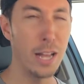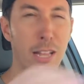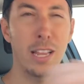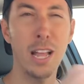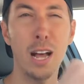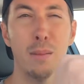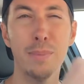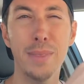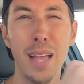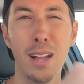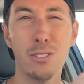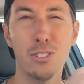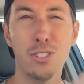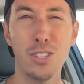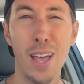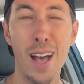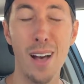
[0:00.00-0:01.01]
Now I'm down
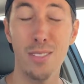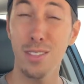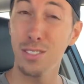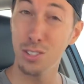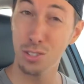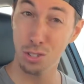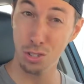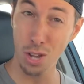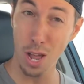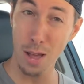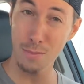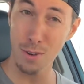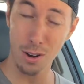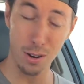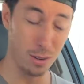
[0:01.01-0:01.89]
south in the summer.